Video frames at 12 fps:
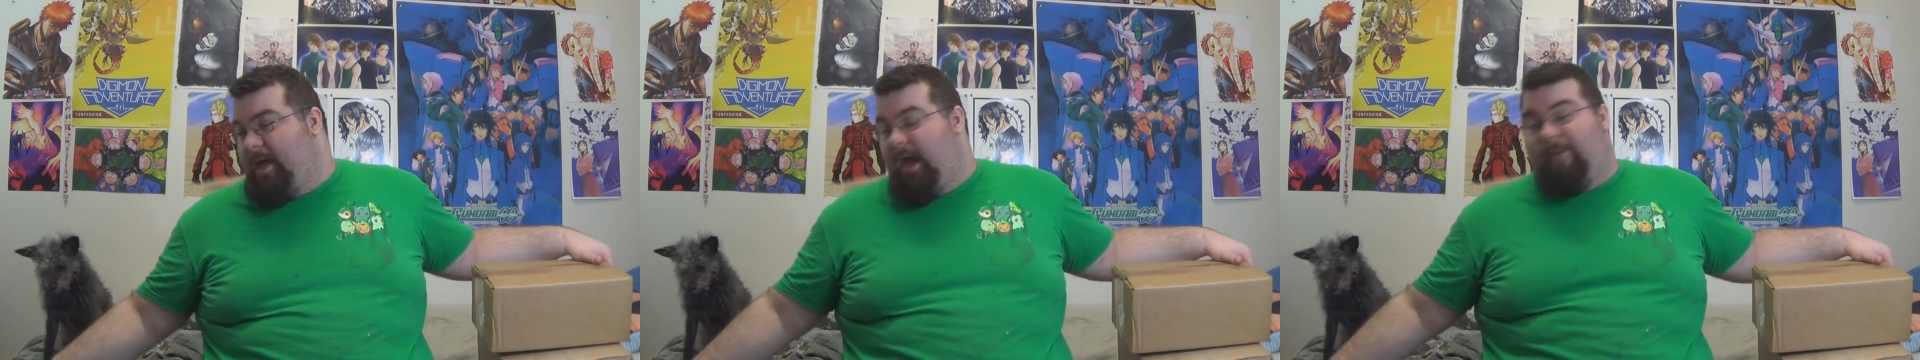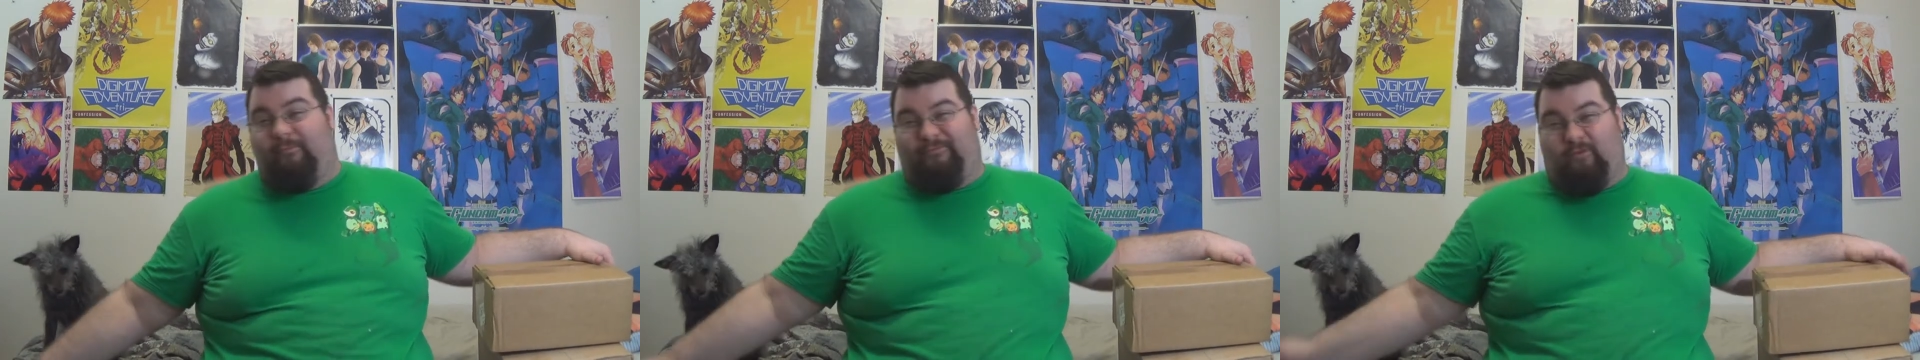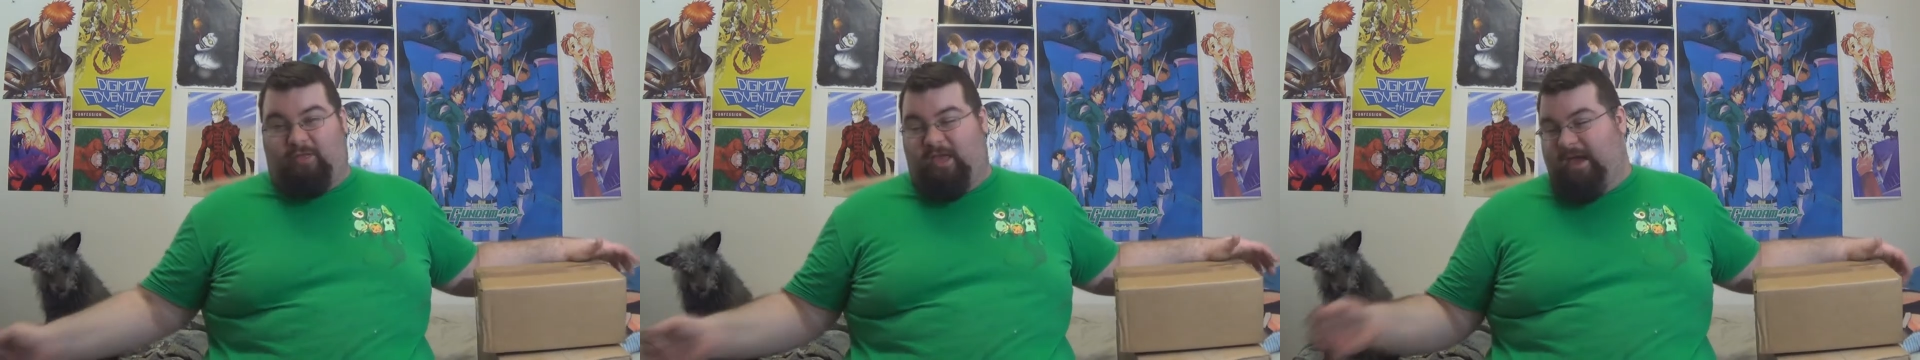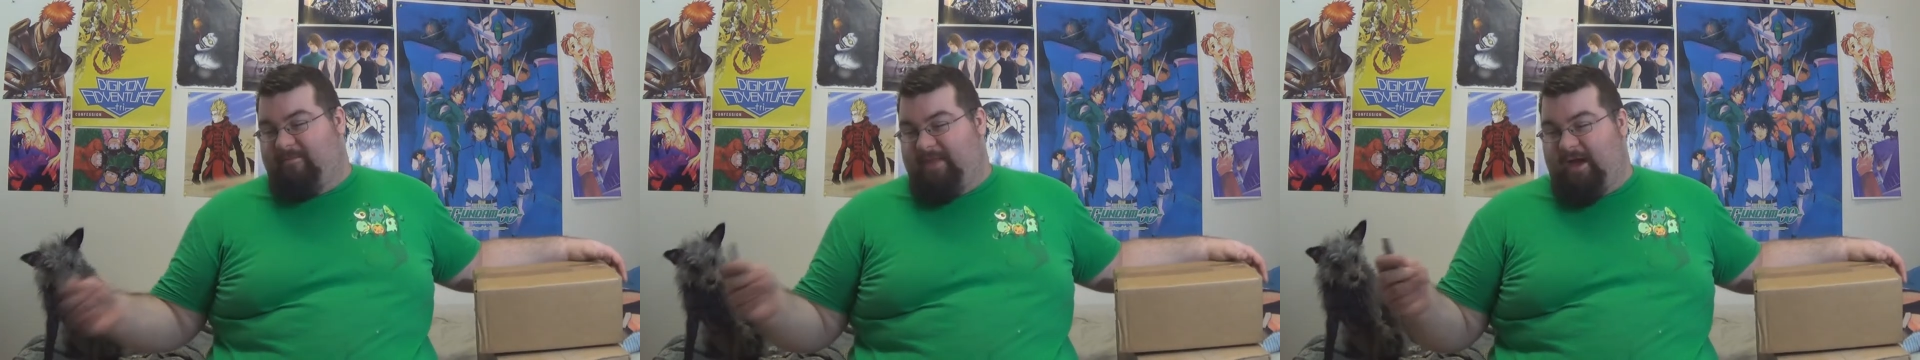I'm
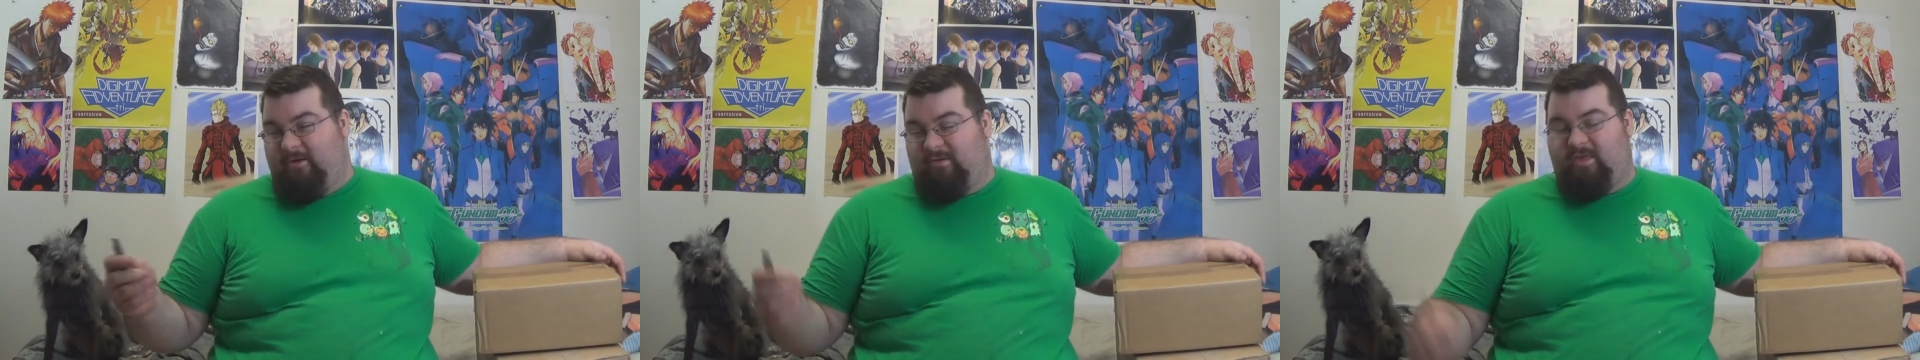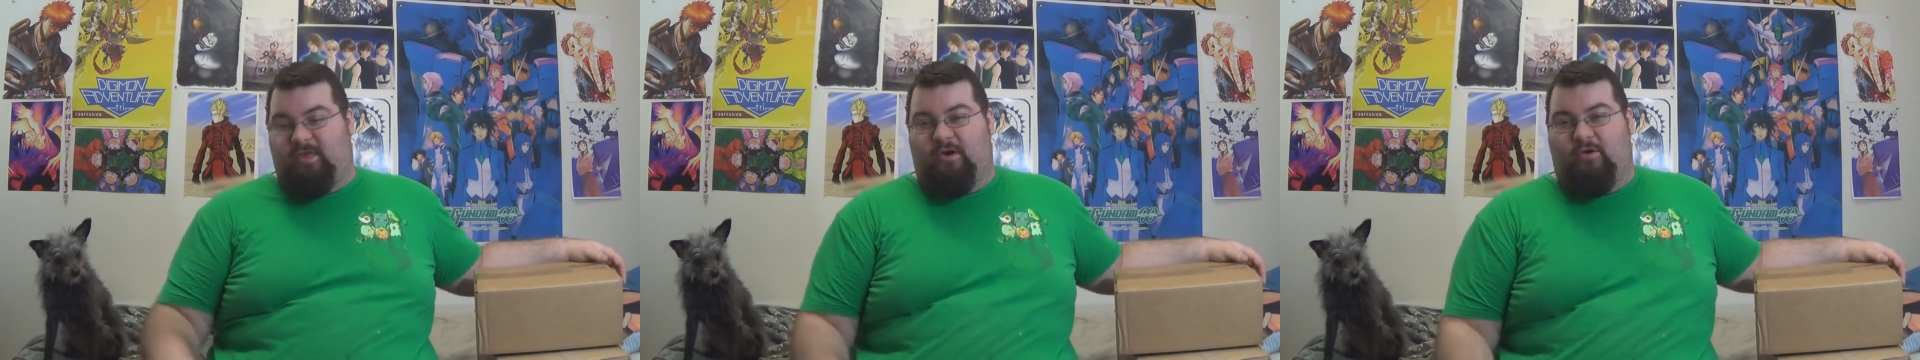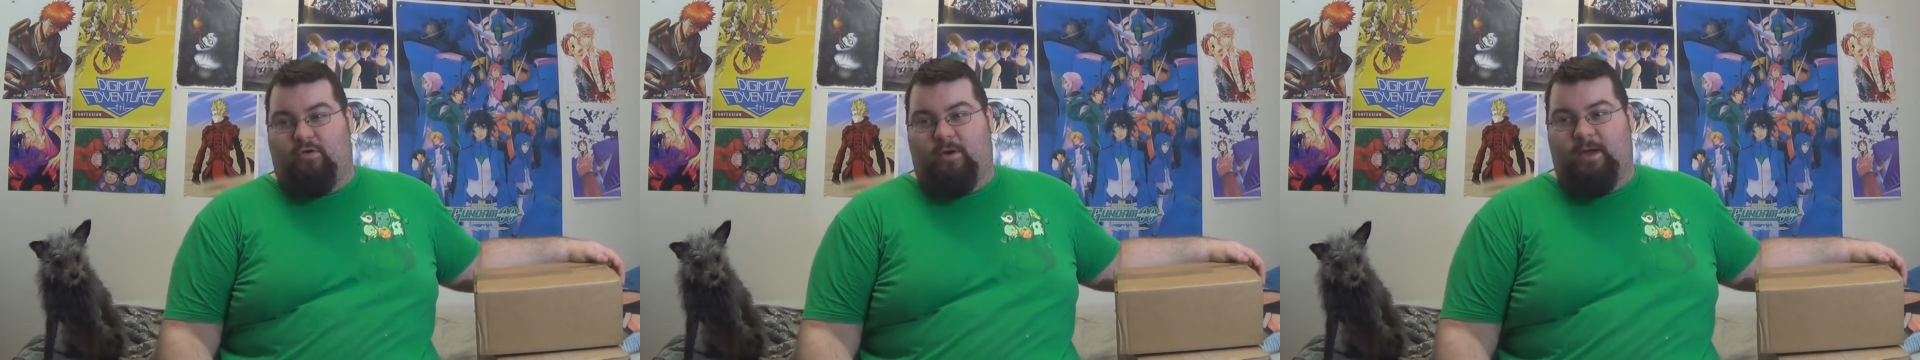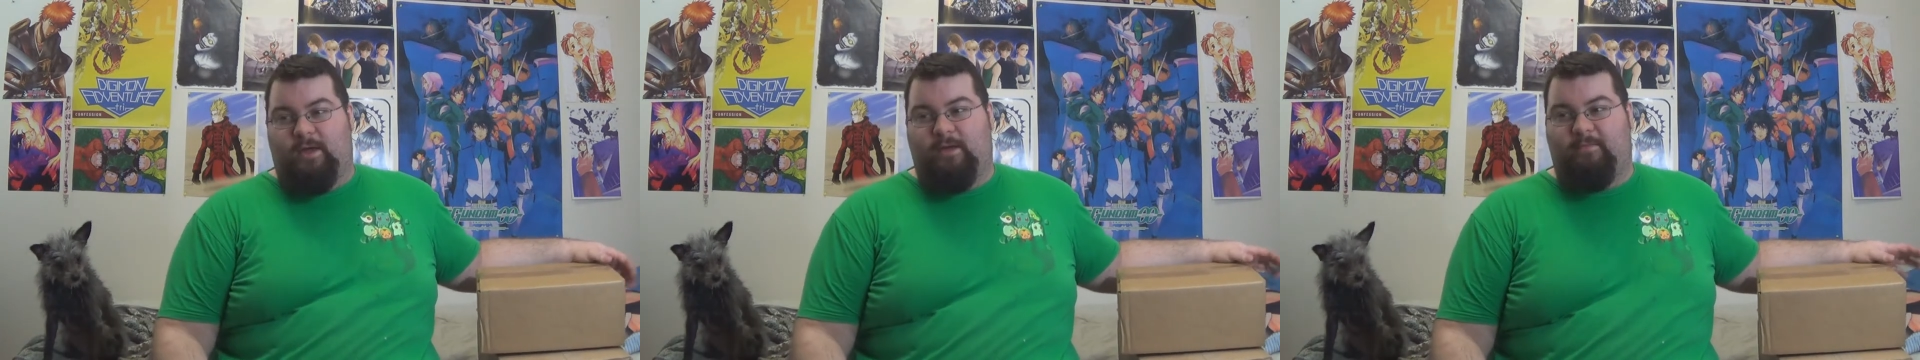full-time now,
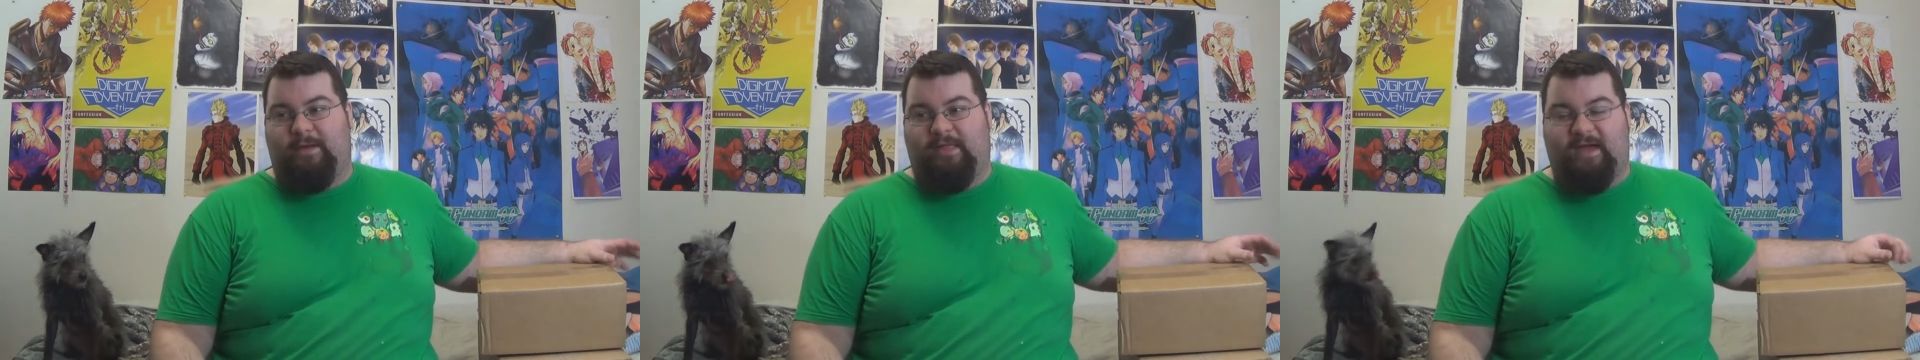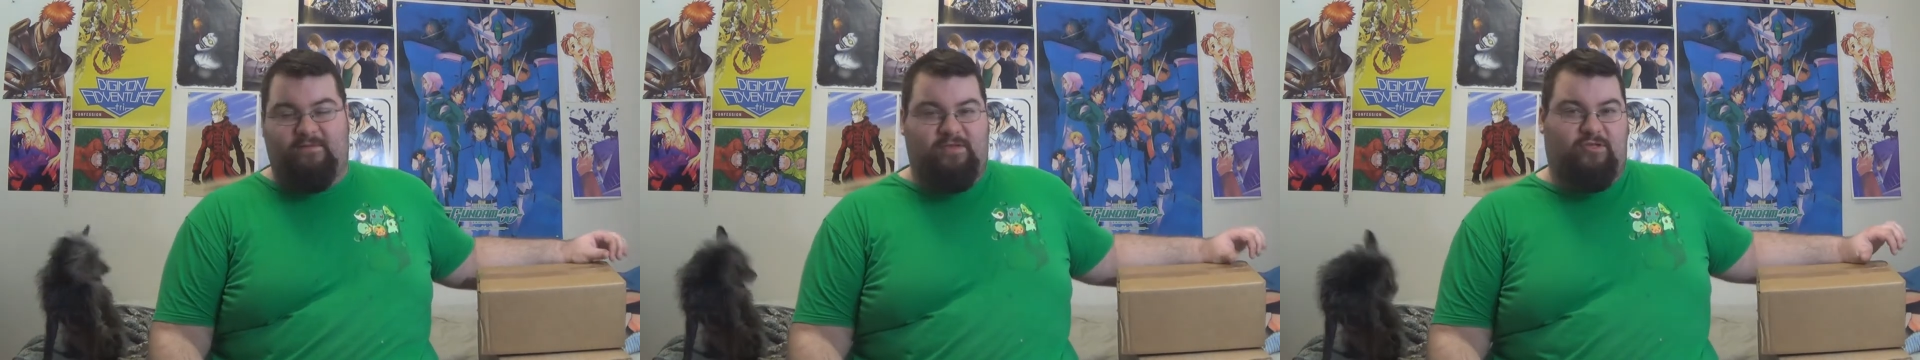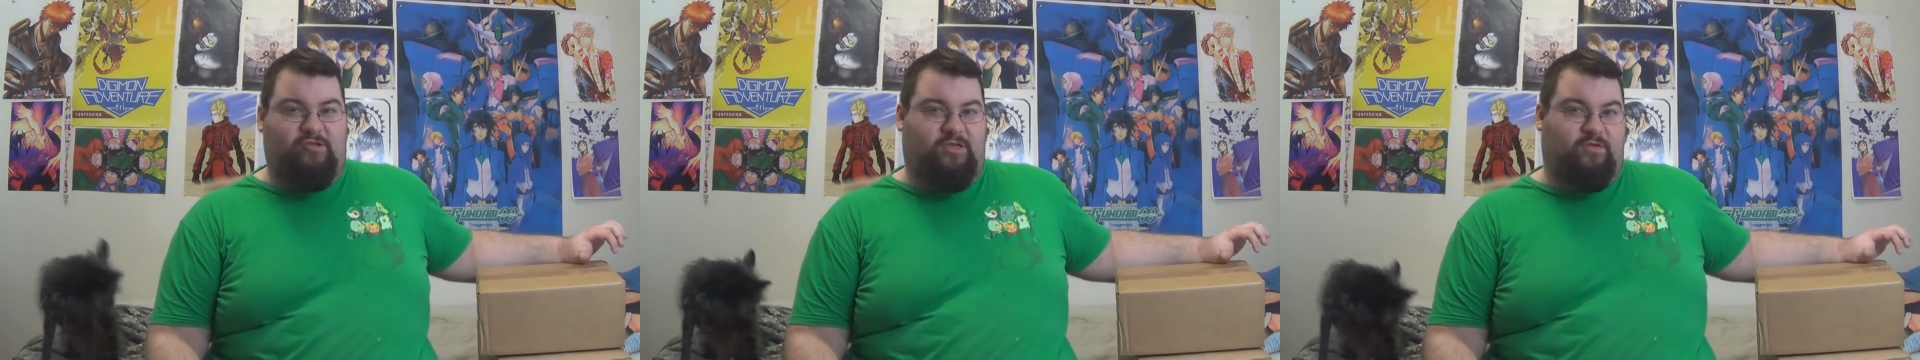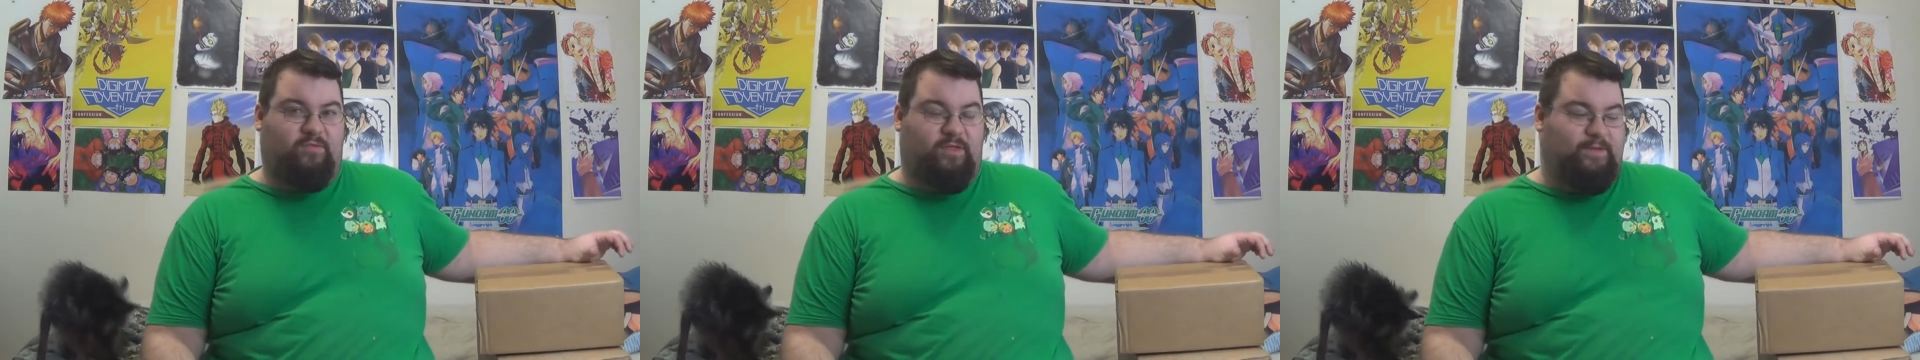so my life's
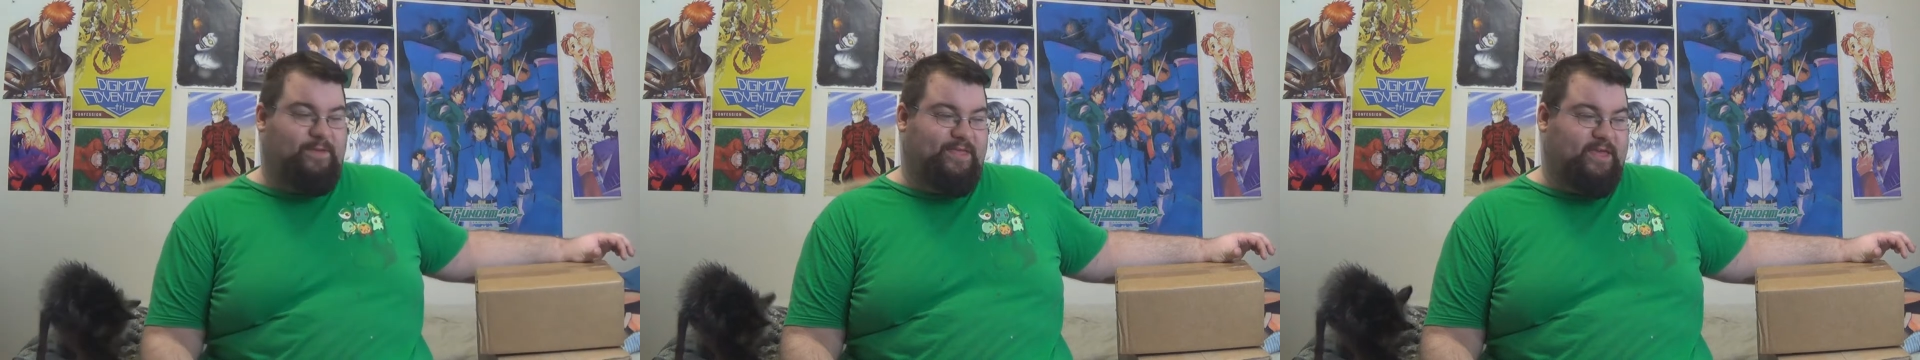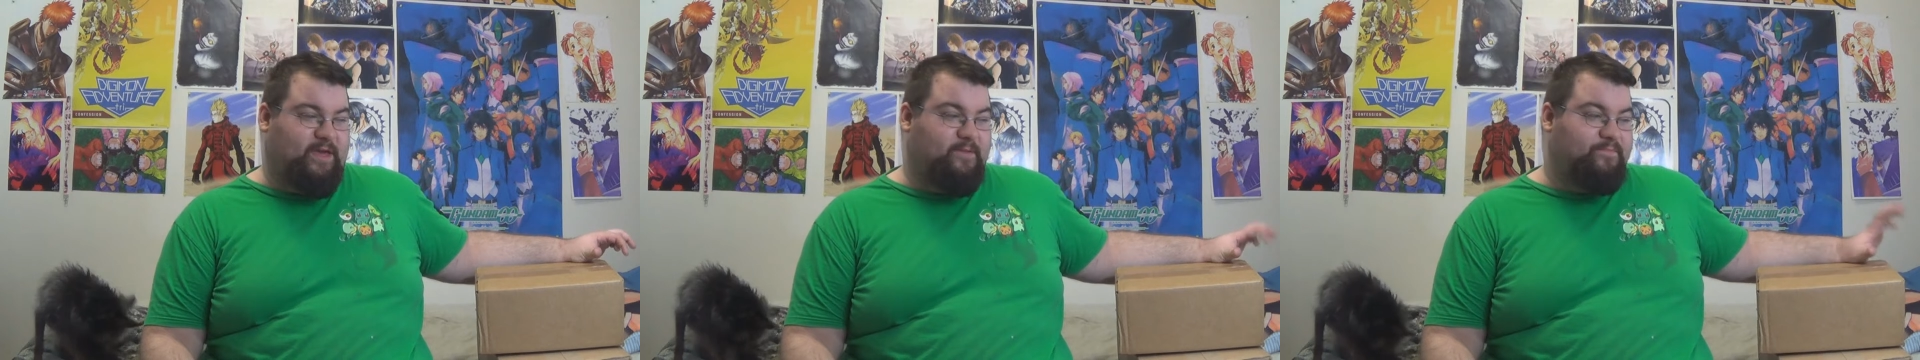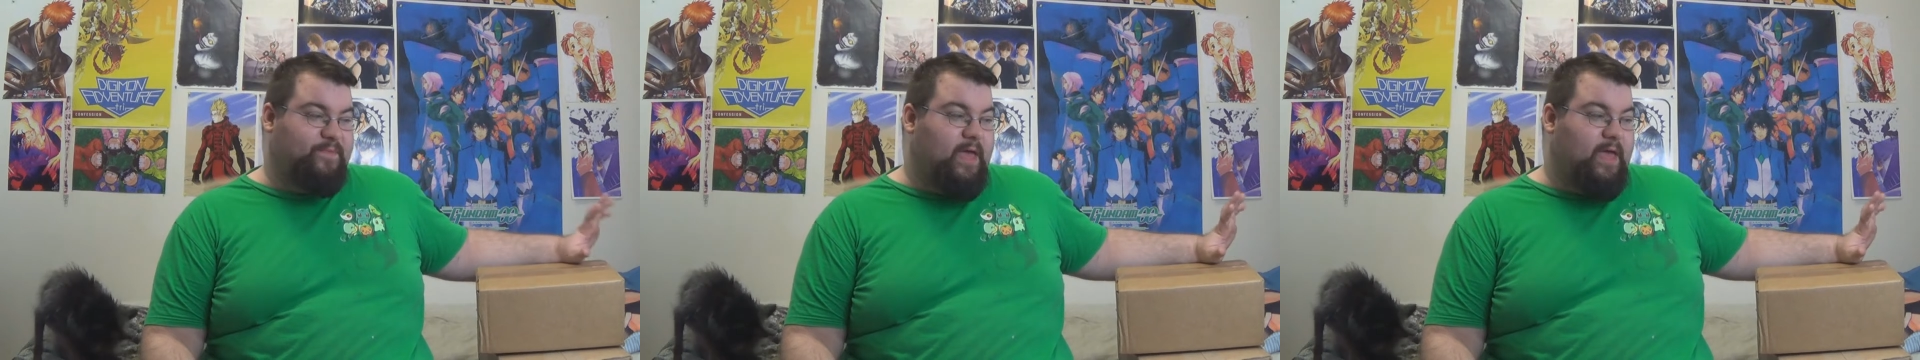just really busy.